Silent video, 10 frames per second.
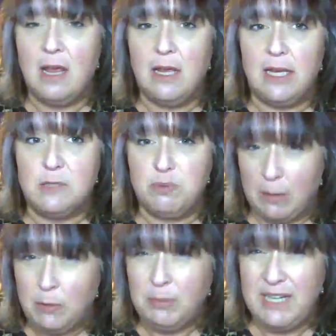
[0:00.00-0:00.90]
is
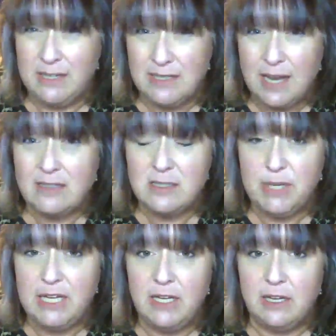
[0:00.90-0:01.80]
probably to text
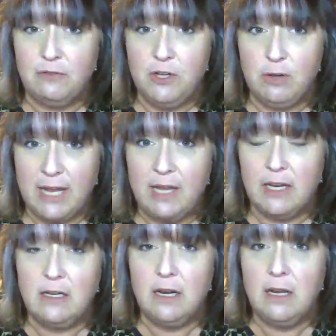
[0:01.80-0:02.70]
me if you
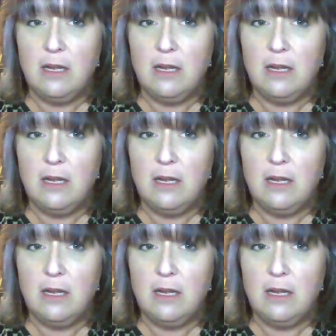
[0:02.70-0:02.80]
can.